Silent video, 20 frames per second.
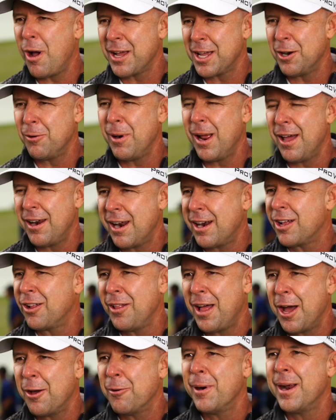walking around on a
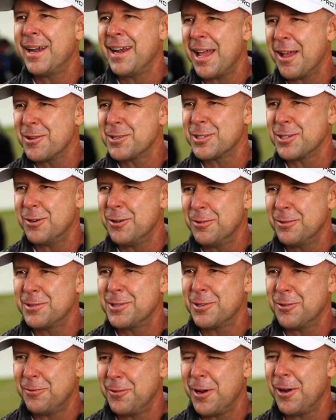cloud right now. So
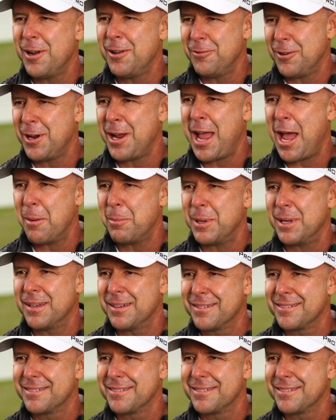very, very happy.